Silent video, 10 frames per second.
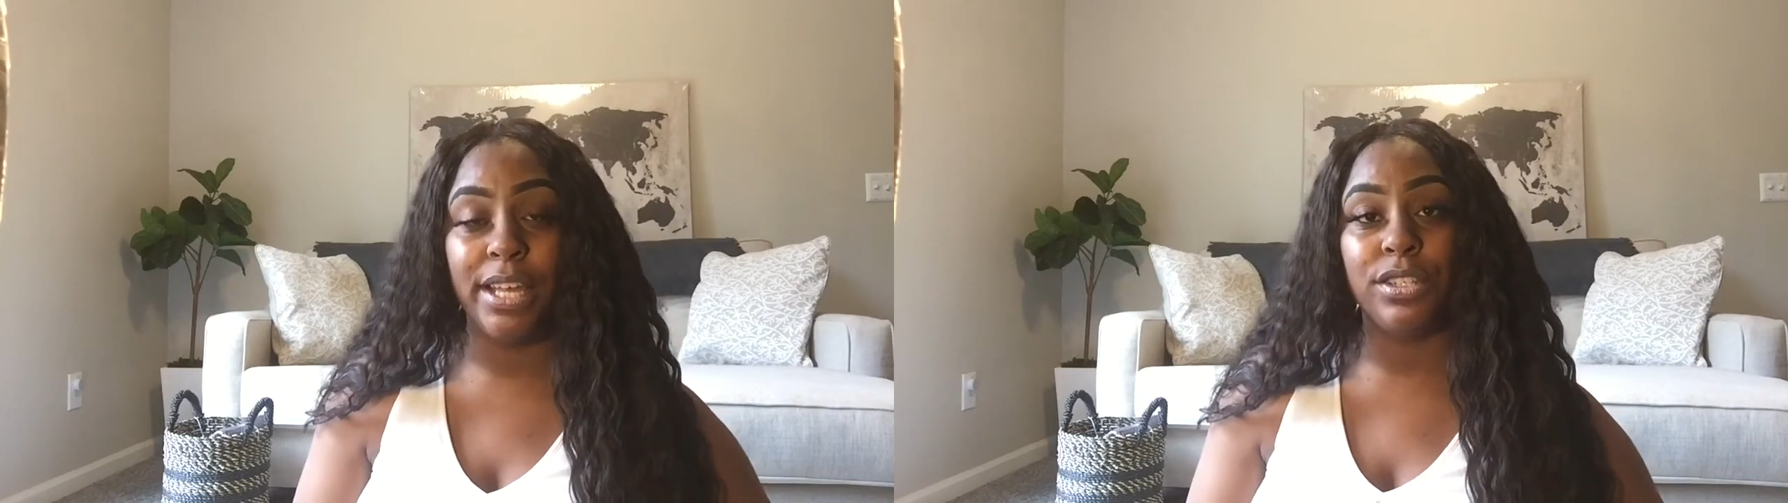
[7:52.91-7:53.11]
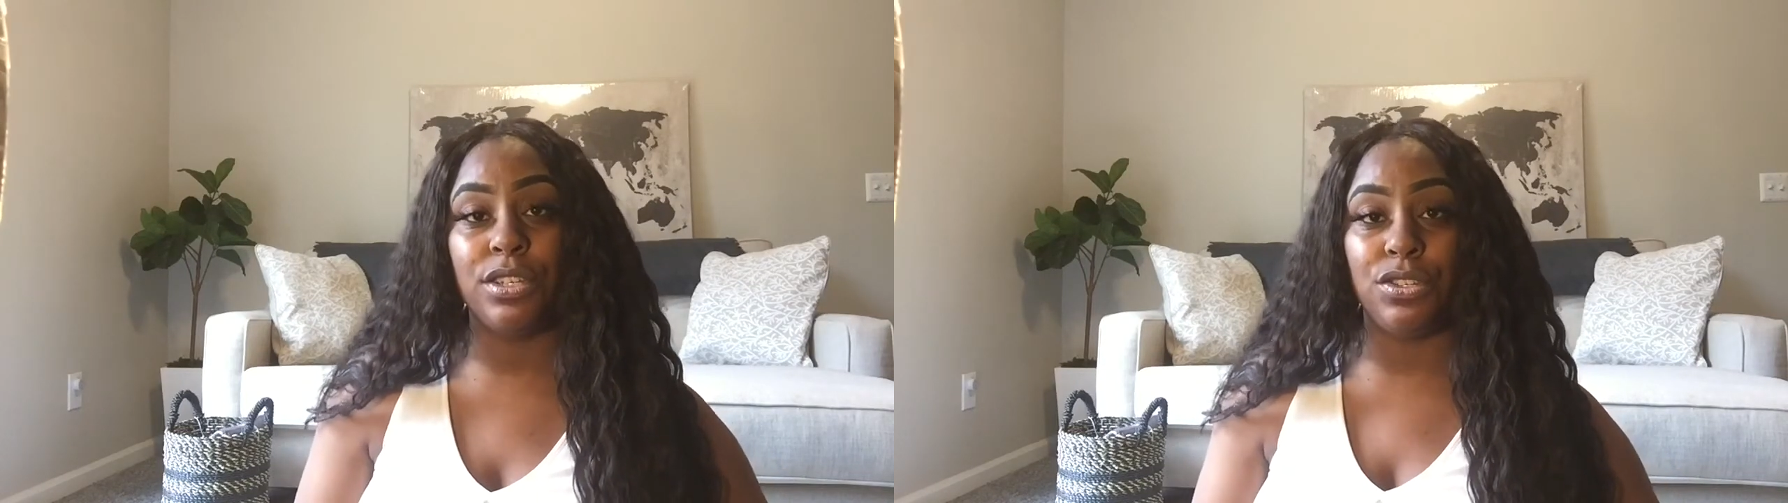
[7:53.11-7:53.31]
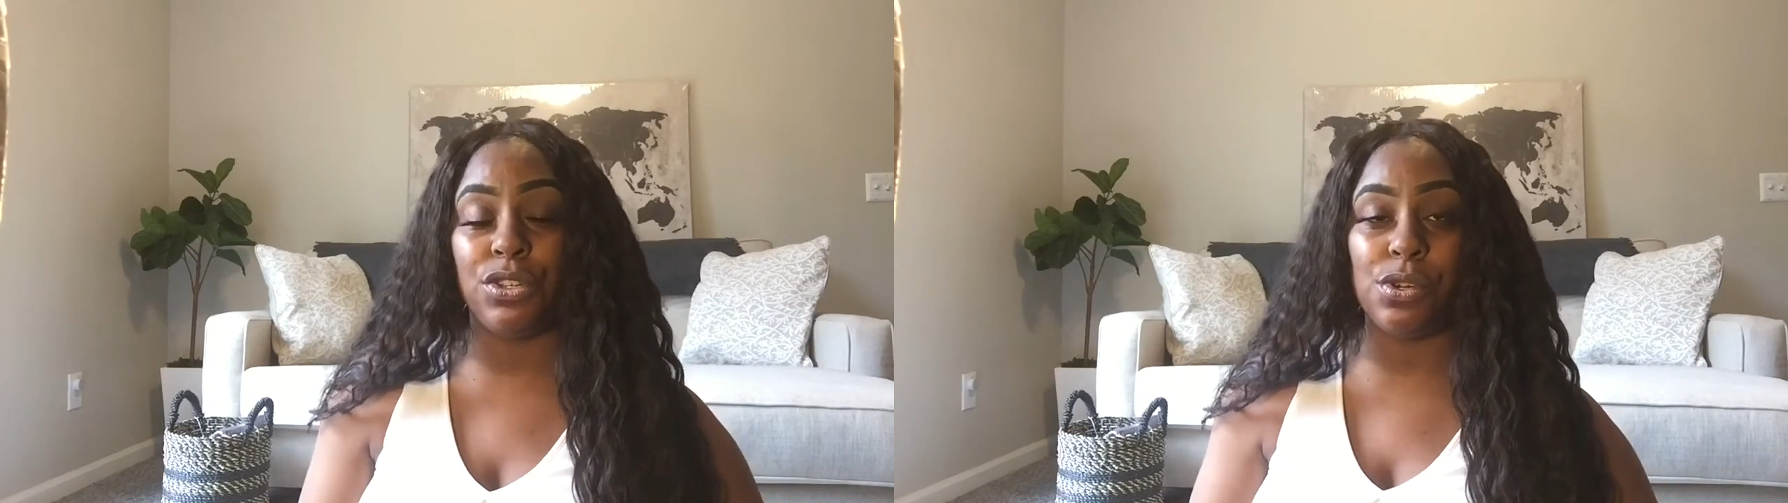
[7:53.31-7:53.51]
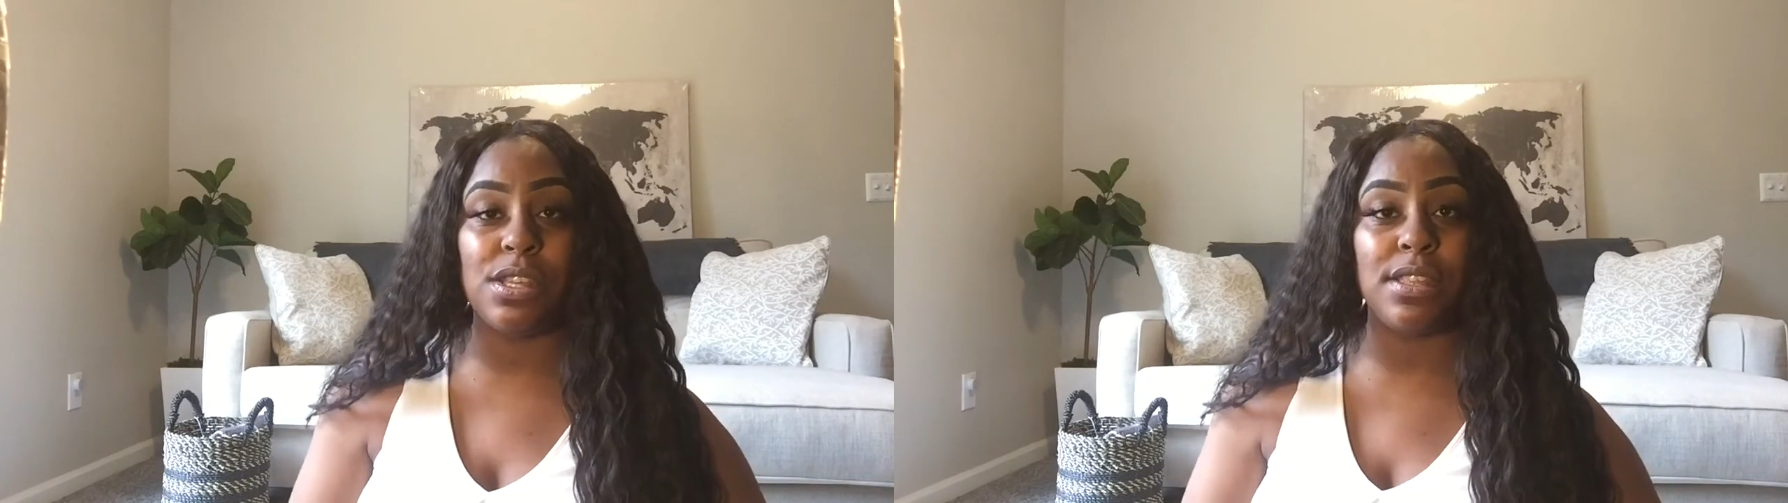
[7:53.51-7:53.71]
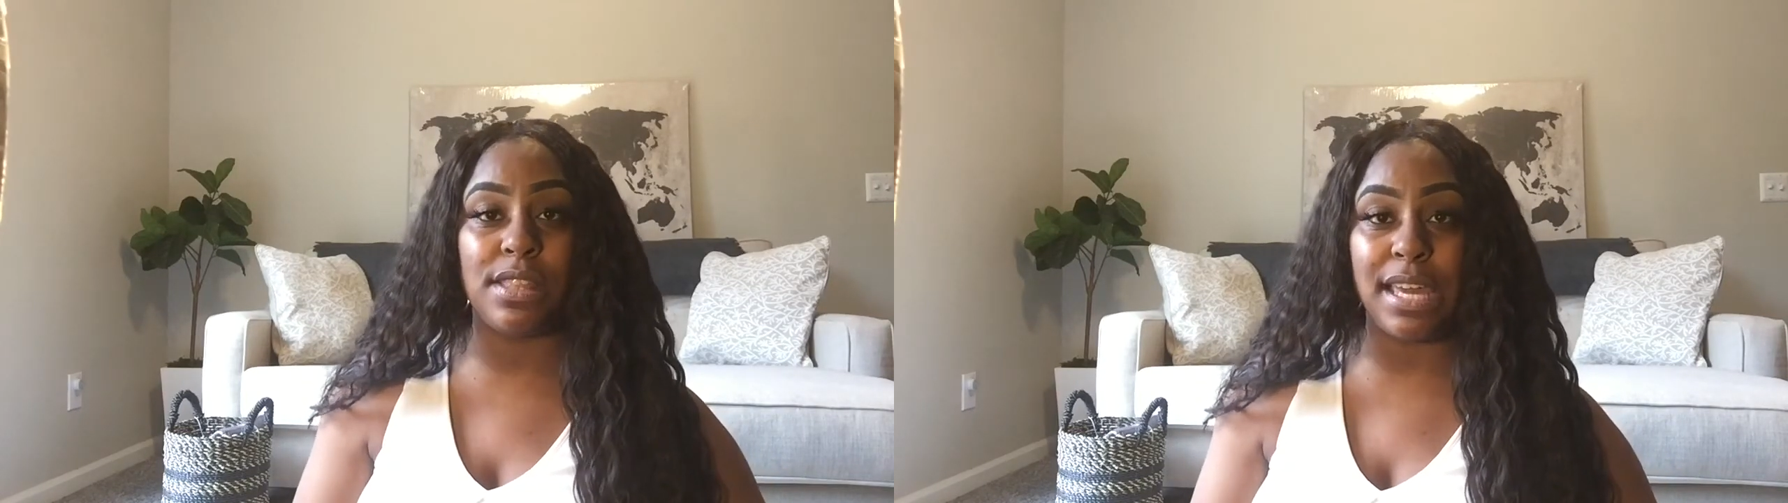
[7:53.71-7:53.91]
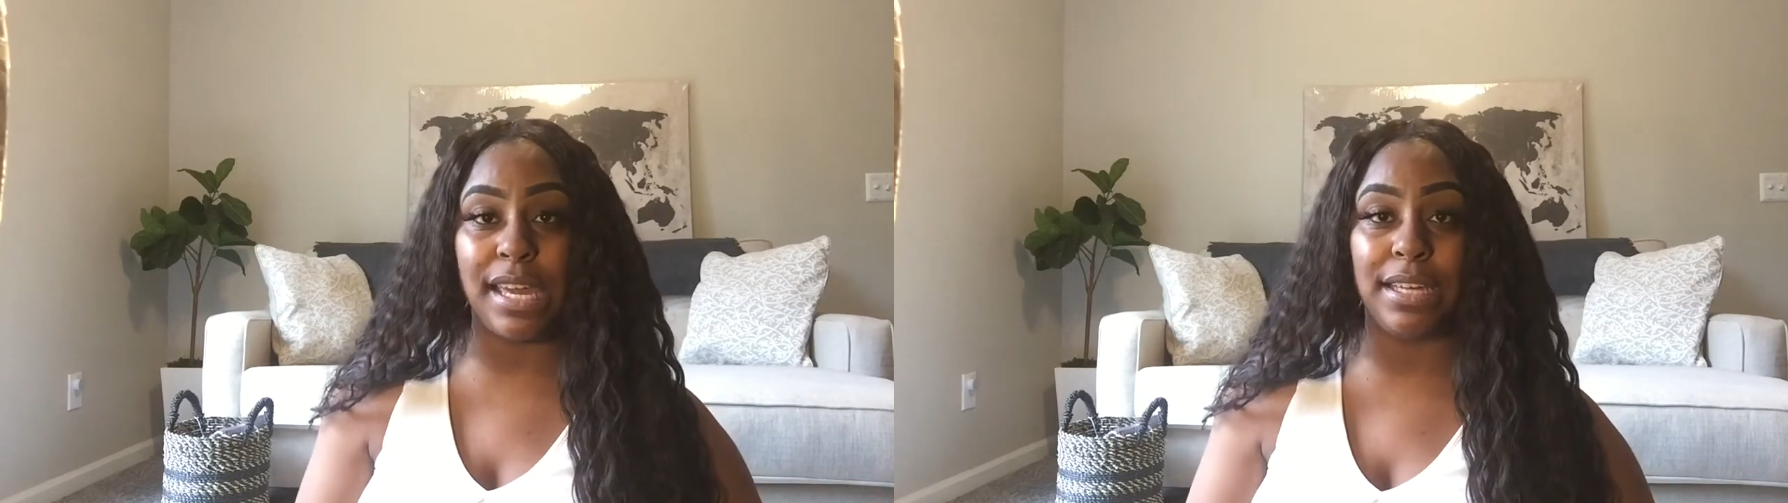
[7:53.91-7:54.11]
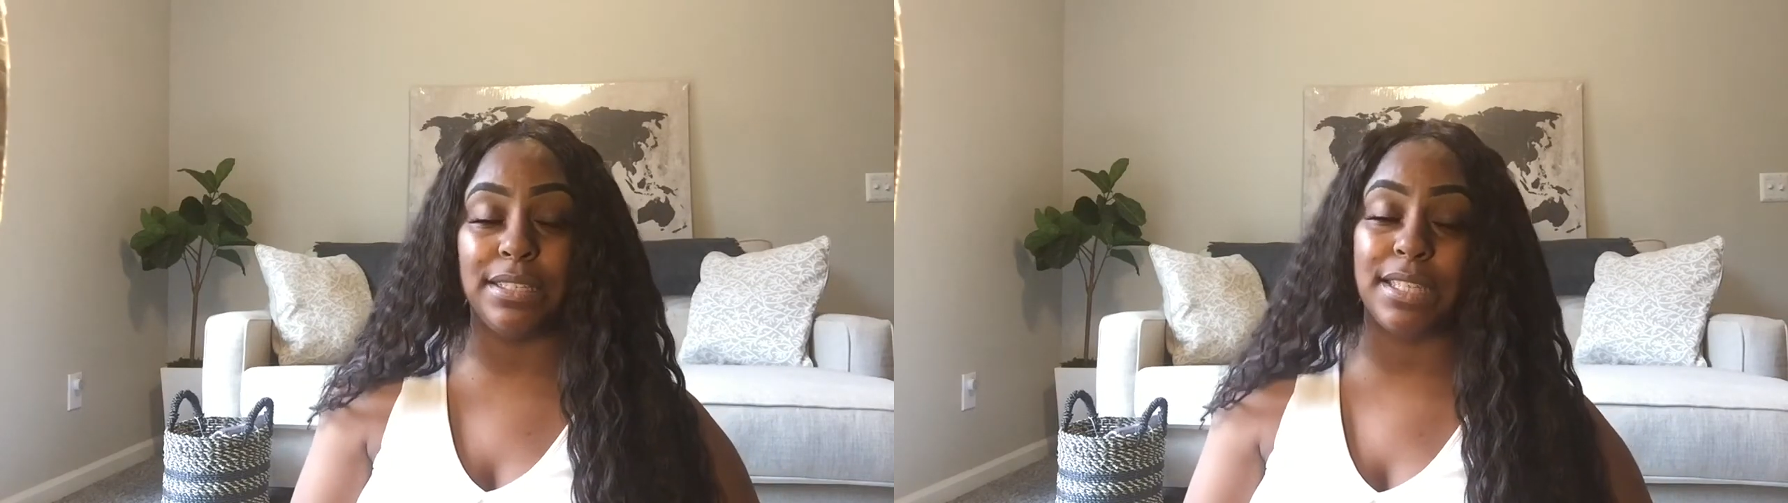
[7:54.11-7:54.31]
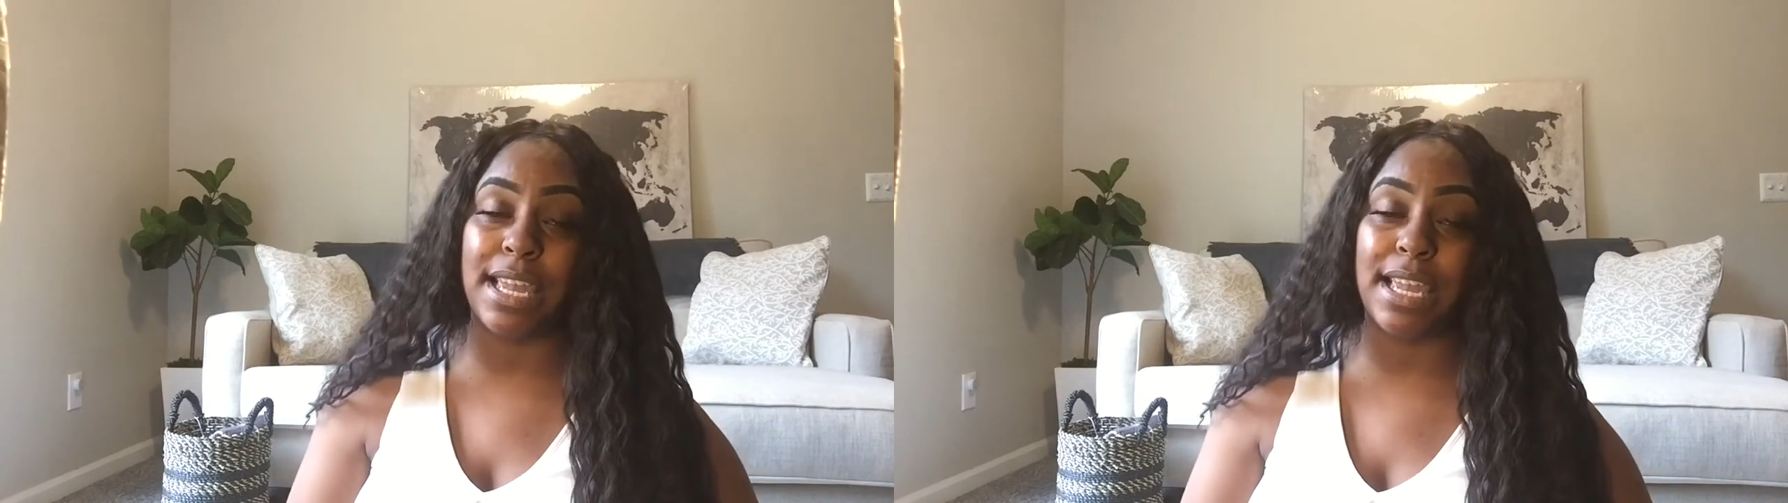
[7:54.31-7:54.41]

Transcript: to do the things,